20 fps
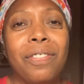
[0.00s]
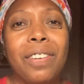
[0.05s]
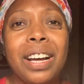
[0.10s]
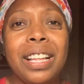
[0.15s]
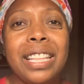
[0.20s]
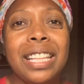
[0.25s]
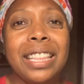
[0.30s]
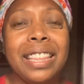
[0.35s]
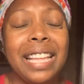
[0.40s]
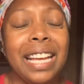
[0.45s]

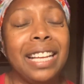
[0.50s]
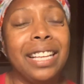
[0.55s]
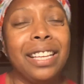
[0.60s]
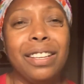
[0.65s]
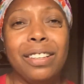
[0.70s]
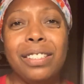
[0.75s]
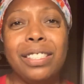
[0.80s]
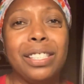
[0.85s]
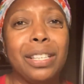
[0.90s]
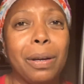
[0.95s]
Father, thank
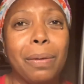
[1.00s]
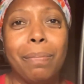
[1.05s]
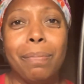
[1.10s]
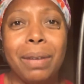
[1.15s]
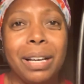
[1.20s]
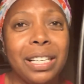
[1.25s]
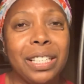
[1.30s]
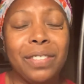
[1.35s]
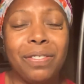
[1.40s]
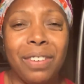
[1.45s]
you so
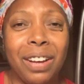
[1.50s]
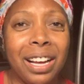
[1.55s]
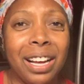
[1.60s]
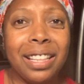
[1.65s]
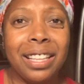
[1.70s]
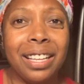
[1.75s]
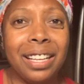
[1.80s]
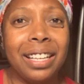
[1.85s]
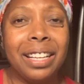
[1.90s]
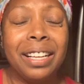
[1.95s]
much,
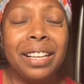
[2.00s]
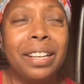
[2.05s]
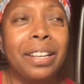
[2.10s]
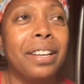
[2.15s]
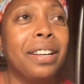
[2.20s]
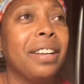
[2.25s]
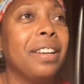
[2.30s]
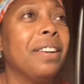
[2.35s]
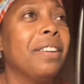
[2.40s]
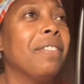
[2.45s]
Father.
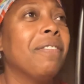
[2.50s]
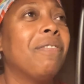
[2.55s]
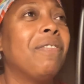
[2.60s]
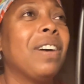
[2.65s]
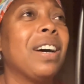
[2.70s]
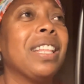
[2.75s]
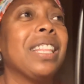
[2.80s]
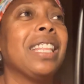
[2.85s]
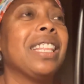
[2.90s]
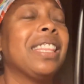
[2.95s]

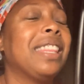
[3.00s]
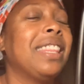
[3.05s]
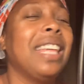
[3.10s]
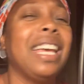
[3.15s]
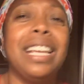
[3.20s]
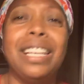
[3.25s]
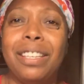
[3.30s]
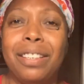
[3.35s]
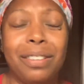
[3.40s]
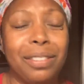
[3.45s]
Father,
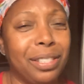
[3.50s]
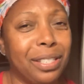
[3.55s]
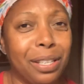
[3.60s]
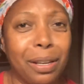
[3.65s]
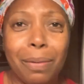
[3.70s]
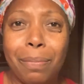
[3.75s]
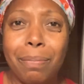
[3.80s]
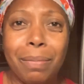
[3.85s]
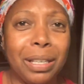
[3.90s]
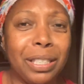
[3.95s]
thank you
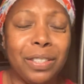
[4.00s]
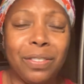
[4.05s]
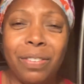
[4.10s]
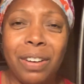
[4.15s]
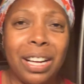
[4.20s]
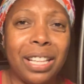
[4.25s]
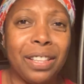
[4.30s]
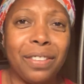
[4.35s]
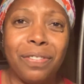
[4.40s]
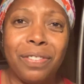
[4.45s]
so much,
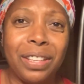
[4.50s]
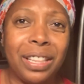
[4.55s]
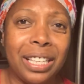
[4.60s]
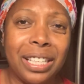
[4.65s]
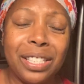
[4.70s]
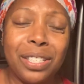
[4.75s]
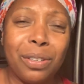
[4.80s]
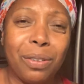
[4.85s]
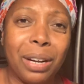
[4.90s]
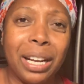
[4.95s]
Father, for
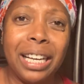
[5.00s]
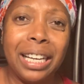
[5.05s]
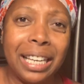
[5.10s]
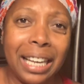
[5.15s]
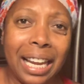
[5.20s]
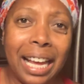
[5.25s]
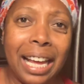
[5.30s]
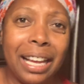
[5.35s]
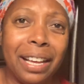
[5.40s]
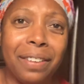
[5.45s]
this great
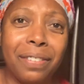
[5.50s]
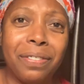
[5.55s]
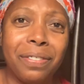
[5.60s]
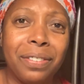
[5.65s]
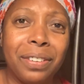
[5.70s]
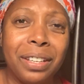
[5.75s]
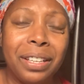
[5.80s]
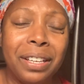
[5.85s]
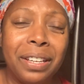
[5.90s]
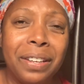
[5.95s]
life.
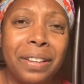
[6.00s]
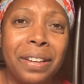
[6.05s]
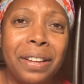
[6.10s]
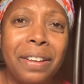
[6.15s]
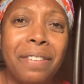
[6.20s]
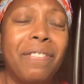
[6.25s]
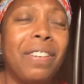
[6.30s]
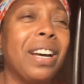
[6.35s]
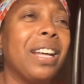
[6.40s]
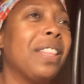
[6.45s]

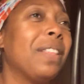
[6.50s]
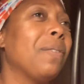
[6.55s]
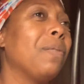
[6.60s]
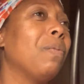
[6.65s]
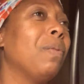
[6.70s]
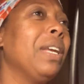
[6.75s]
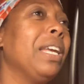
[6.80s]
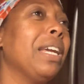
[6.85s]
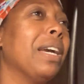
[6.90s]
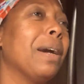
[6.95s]
Father,
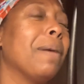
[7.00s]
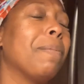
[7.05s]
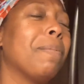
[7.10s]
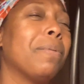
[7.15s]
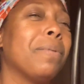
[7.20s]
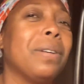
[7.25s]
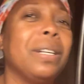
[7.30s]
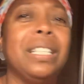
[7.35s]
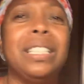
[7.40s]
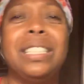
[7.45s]
we
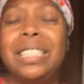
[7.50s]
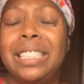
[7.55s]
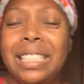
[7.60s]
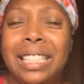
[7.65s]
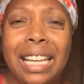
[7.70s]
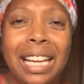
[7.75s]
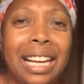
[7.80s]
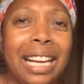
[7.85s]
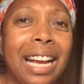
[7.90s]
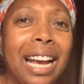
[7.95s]

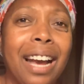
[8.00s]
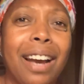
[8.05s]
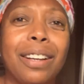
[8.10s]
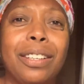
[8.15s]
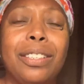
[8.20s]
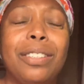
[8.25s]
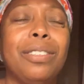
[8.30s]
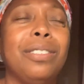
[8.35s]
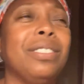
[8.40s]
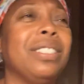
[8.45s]
appreciate how
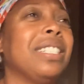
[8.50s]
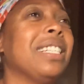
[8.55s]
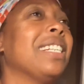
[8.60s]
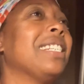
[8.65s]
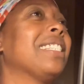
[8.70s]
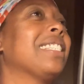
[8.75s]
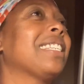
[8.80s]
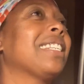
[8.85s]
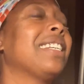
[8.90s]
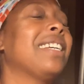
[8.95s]
you
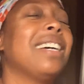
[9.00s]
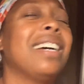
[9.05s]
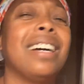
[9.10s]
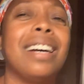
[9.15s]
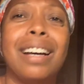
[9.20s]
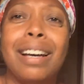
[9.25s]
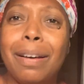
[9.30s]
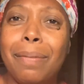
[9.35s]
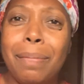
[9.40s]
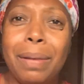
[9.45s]
just
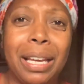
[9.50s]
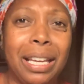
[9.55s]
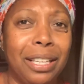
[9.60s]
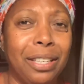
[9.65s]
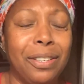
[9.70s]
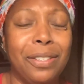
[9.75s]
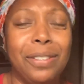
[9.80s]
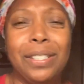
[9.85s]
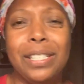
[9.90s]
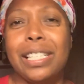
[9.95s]
come
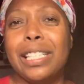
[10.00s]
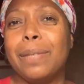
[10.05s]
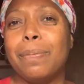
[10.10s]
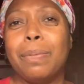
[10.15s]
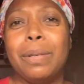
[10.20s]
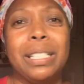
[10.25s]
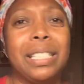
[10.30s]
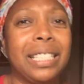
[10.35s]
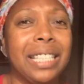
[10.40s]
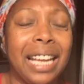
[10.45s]
and you just
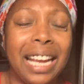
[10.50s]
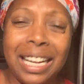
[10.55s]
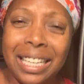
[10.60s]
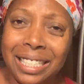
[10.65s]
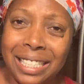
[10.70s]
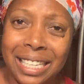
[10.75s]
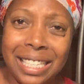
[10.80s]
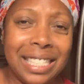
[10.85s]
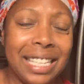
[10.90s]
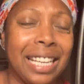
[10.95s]
protect
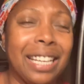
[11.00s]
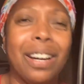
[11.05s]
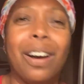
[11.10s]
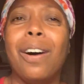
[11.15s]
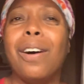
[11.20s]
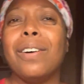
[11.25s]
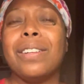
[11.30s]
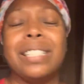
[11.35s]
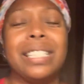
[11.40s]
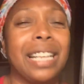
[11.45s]
us at
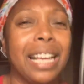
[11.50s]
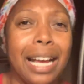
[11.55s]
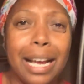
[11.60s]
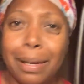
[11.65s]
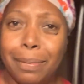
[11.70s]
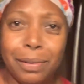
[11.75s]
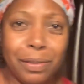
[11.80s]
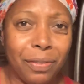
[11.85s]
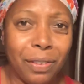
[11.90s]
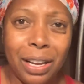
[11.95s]
all
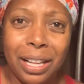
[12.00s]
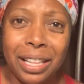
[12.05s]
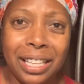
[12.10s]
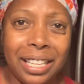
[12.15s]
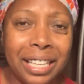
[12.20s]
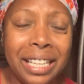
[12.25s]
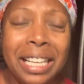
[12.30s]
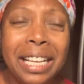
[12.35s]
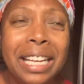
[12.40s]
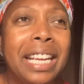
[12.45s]
times, Father.
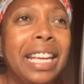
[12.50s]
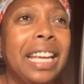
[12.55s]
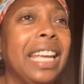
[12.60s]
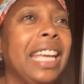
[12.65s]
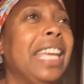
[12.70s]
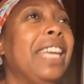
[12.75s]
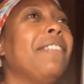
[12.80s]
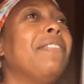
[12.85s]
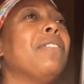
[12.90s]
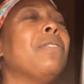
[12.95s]

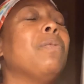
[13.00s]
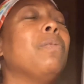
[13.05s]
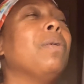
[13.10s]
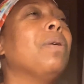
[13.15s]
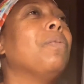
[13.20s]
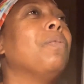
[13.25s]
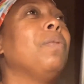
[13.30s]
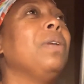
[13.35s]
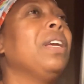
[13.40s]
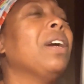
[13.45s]
Even
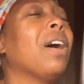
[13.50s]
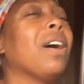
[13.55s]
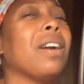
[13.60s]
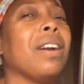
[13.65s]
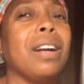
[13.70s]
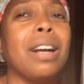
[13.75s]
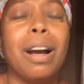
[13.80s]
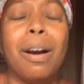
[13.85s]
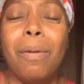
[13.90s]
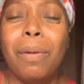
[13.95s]
when we are
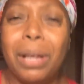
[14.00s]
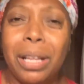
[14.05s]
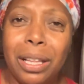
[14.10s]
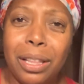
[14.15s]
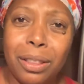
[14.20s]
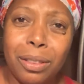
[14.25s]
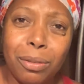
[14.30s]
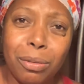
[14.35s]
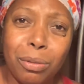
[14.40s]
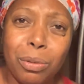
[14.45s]
going
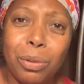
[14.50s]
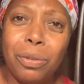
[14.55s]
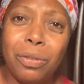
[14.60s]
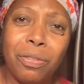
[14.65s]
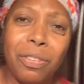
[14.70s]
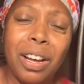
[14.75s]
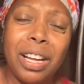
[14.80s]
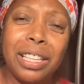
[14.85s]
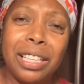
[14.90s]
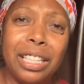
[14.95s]
through,
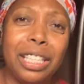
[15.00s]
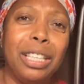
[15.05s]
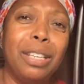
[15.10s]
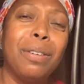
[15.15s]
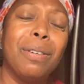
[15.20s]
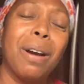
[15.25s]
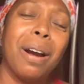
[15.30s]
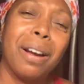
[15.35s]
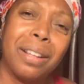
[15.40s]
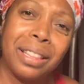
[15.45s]
Father,
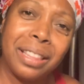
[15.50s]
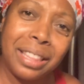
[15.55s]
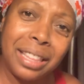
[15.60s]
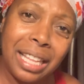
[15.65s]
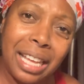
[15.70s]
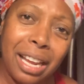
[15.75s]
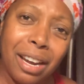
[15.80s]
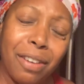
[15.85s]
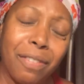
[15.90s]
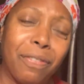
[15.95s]
you are
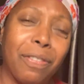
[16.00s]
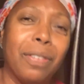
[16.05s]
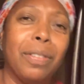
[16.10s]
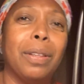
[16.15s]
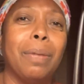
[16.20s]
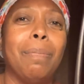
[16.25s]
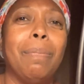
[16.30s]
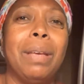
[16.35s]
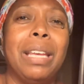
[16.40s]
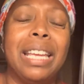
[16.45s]
there from
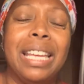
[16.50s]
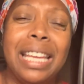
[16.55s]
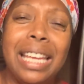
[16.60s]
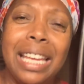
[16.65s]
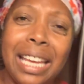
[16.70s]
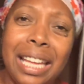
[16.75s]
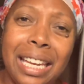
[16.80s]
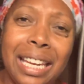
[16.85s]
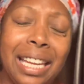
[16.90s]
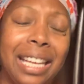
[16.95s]
the
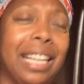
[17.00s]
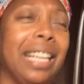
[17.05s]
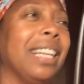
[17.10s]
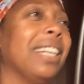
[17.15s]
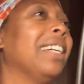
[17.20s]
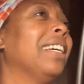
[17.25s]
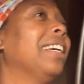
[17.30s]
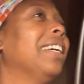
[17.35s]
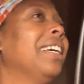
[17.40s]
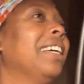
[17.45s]

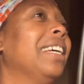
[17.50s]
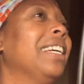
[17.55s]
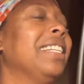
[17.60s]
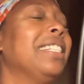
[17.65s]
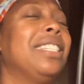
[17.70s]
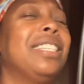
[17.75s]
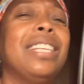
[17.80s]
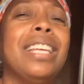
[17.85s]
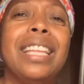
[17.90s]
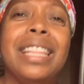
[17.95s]
beginning
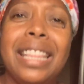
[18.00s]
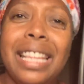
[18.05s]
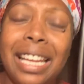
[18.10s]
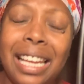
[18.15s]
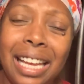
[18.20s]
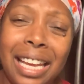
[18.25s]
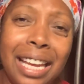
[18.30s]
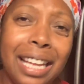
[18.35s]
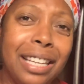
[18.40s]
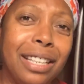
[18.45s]
to
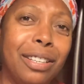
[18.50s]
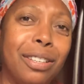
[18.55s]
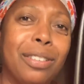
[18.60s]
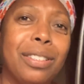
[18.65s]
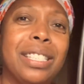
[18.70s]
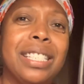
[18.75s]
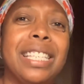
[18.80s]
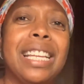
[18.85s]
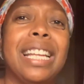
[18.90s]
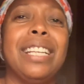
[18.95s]
the end. You
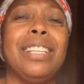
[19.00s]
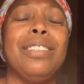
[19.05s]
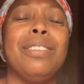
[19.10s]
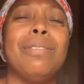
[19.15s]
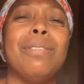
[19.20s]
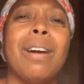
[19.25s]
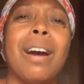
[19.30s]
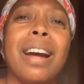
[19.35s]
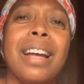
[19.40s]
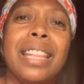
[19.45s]
said
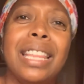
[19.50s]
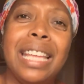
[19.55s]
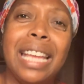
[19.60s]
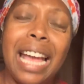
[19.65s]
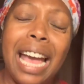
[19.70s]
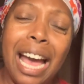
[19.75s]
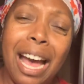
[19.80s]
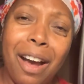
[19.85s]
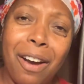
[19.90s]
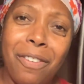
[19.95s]
you are the
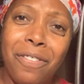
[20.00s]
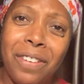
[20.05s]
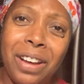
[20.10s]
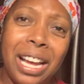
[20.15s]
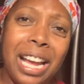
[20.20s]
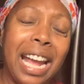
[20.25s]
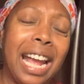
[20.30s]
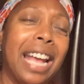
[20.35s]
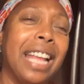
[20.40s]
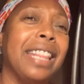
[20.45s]

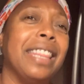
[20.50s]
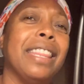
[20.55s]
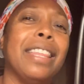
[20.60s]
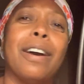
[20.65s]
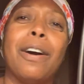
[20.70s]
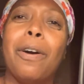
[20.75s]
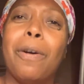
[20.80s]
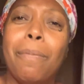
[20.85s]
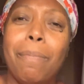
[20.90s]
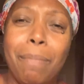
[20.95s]
Alpha and
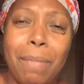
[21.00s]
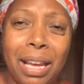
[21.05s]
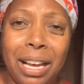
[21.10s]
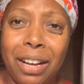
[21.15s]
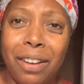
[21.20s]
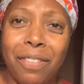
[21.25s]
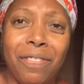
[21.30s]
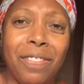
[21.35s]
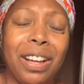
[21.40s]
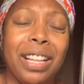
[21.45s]
the
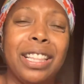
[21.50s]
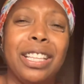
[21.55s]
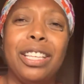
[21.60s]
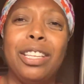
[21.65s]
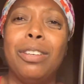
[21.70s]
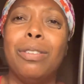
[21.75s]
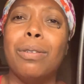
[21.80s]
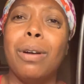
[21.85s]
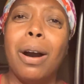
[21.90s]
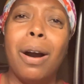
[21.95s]
Omega, Father.
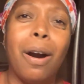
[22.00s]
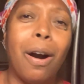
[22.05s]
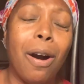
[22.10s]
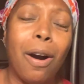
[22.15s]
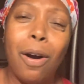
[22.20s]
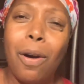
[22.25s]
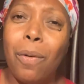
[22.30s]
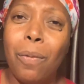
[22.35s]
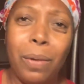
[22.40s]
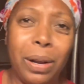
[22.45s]
You are
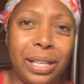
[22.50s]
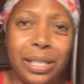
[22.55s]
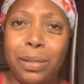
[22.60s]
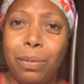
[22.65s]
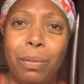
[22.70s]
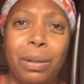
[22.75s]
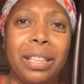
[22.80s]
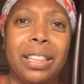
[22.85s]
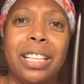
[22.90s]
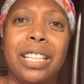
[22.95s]
always
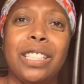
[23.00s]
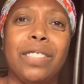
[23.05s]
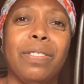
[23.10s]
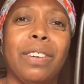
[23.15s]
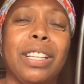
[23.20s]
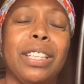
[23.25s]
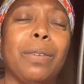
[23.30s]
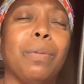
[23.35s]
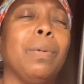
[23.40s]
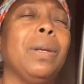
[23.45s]
with us,
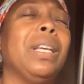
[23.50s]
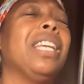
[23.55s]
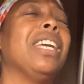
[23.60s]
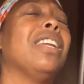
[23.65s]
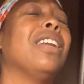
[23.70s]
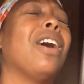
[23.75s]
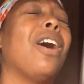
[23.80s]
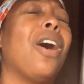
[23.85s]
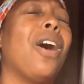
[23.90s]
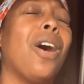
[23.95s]
Father. We
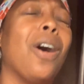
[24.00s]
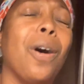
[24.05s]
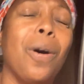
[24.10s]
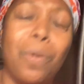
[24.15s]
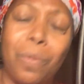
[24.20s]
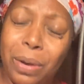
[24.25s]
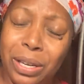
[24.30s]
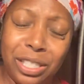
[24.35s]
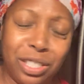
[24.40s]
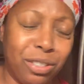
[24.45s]
can
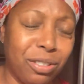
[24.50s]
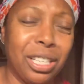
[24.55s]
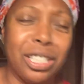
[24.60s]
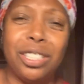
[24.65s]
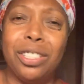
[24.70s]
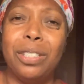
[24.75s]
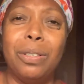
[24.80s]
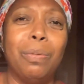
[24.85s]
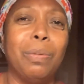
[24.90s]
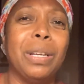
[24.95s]
always
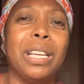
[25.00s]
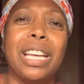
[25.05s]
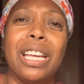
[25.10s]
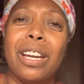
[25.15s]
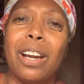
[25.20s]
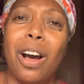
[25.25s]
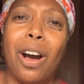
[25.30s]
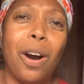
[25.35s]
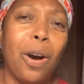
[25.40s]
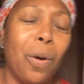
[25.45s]
trust you. We
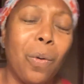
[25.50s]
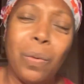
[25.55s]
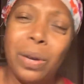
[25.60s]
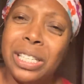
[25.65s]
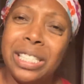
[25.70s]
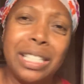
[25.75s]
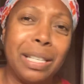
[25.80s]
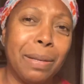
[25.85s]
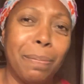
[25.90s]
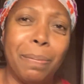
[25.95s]
can
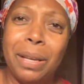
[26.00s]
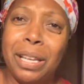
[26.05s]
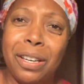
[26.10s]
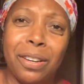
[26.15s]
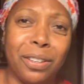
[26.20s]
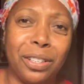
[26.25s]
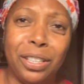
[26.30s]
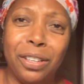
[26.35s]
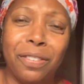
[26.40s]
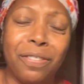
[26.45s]
always depend
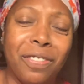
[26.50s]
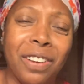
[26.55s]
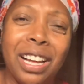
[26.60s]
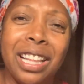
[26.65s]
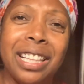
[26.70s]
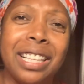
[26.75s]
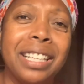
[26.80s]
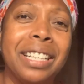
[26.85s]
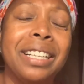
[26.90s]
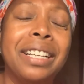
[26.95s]
on you,
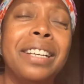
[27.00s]
Father.